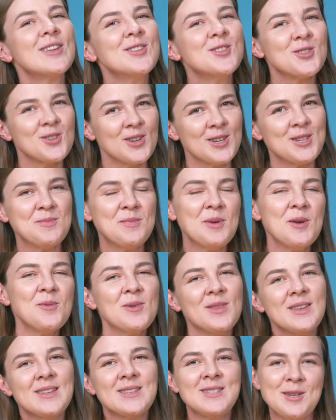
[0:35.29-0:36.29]
can trust me
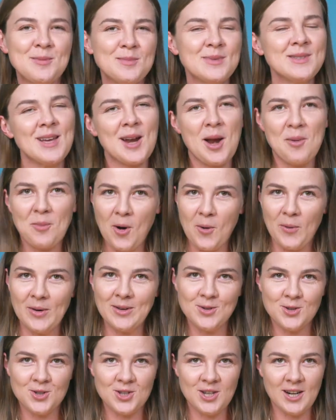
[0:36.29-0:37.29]
with the tips that I'm going
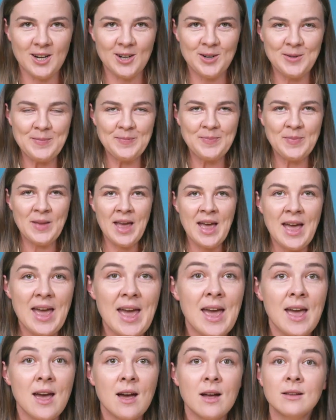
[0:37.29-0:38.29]
to share.
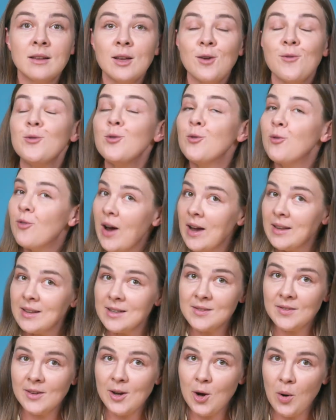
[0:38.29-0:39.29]
And if you find
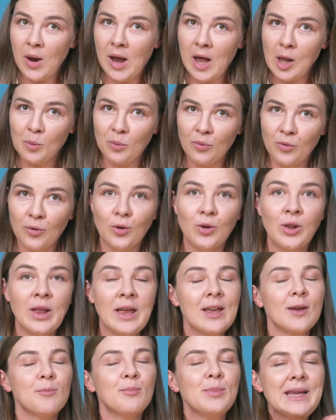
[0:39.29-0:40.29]
this video helpful,
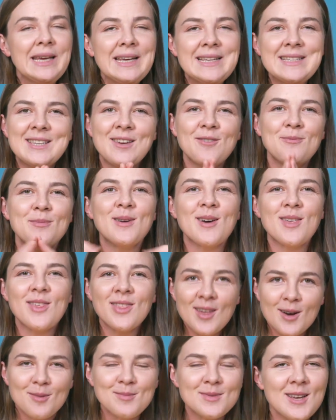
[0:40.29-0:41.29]
please give me a
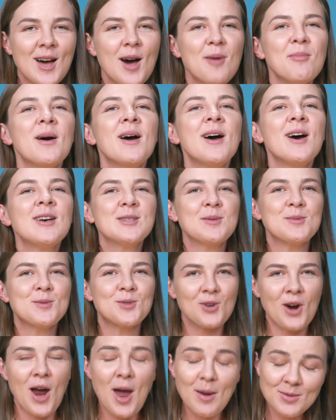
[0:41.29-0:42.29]
thumbs up,
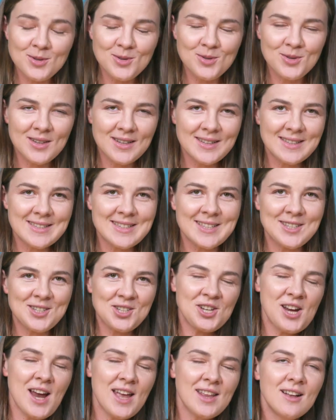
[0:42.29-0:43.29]
subscribe to this
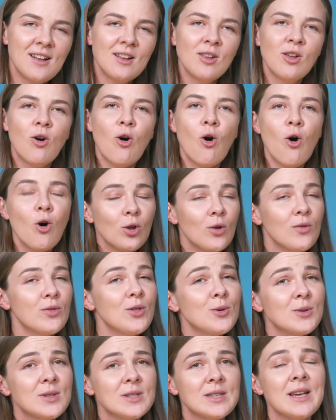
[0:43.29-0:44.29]
channel. All of
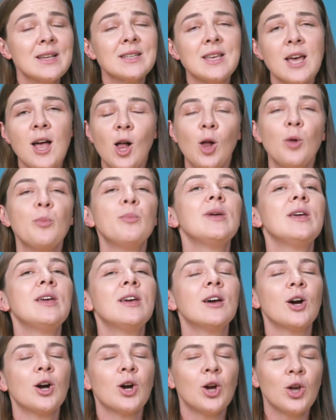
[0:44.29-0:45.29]
those things help
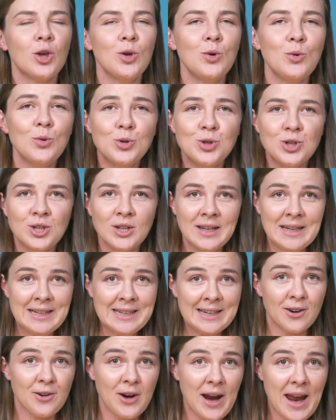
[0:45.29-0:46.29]
me a huge,
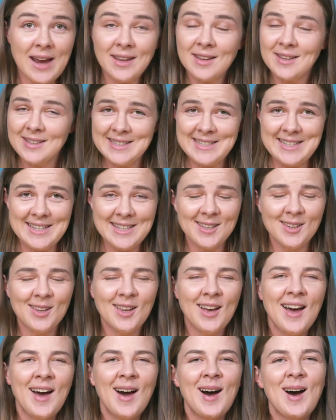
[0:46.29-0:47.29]
great
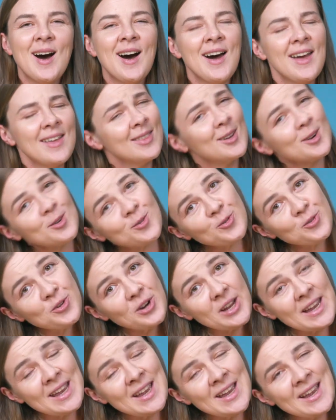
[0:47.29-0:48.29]
deal, and they're
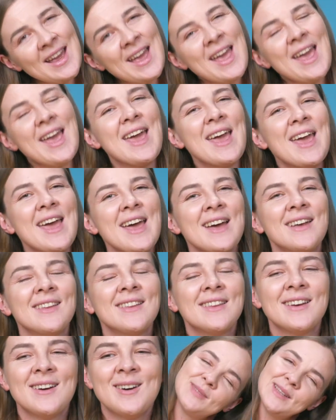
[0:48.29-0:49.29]
free.
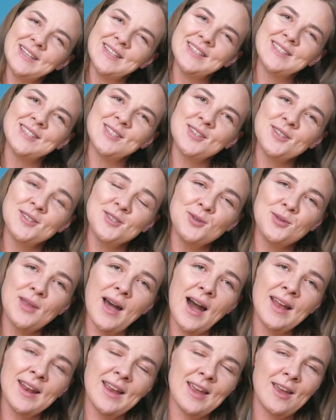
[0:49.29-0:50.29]
And please do
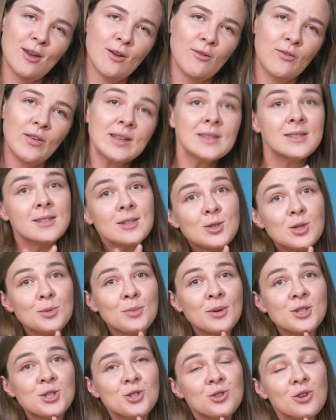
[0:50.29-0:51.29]
that if it's not too
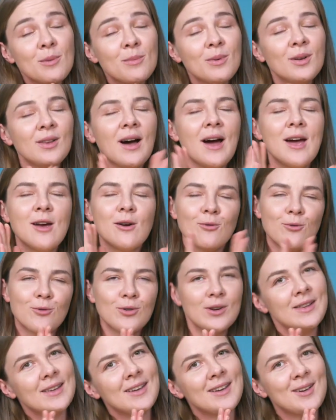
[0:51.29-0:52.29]
much trouble. I
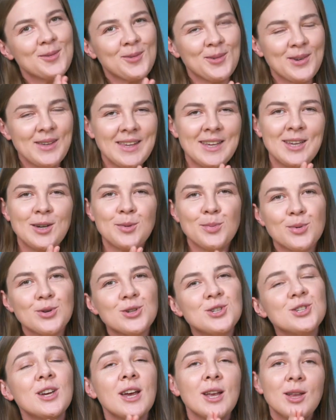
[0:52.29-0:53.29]
really, really
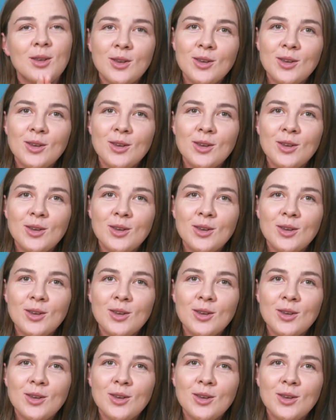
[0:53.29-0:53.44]
appreciate